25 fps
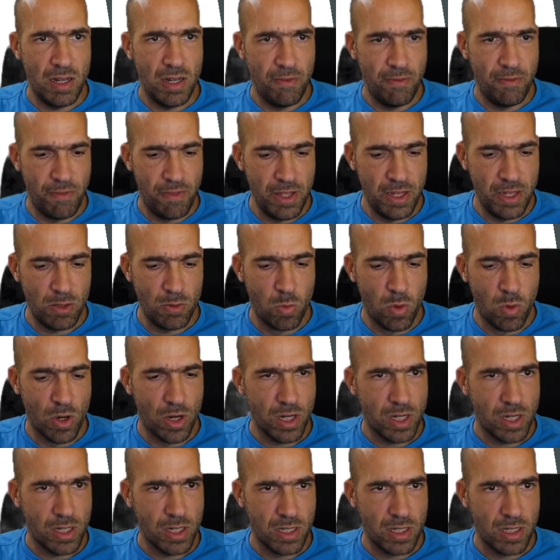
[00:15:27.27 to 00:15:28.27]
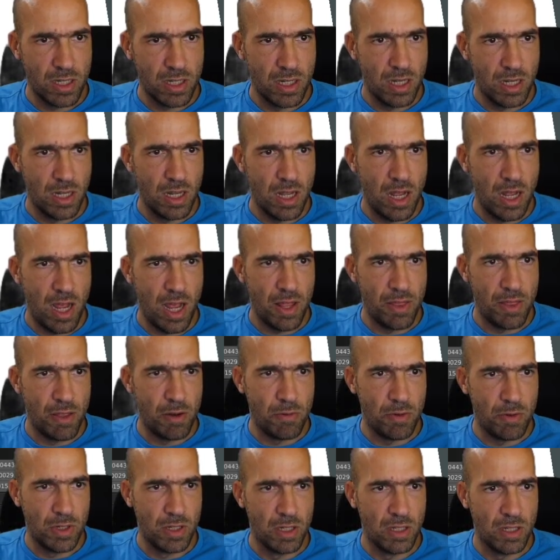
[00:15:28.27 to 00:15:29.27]
this works
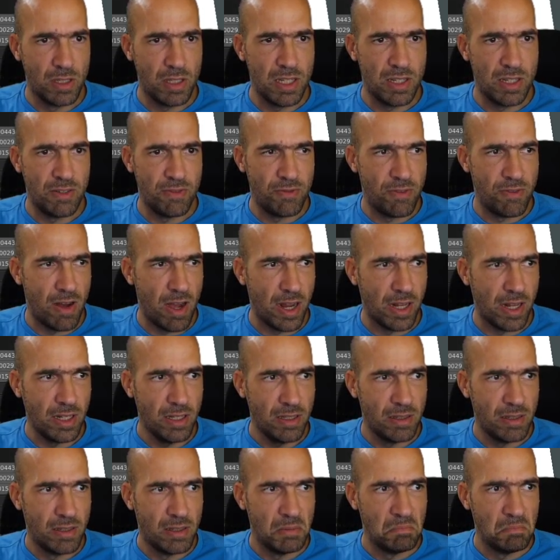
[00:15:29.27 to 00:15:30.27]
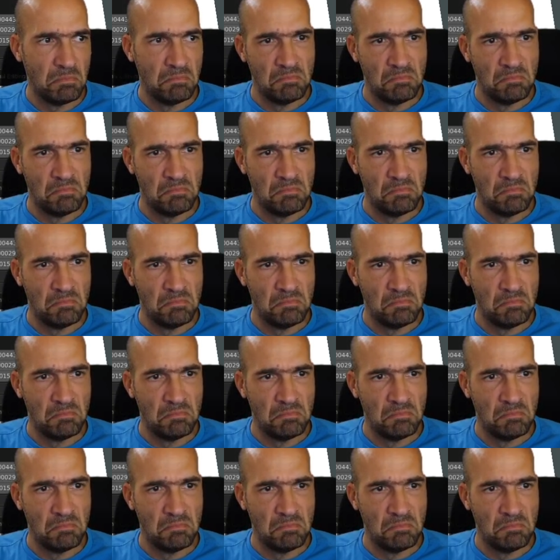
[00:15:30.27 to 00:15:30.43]
and the result is fine,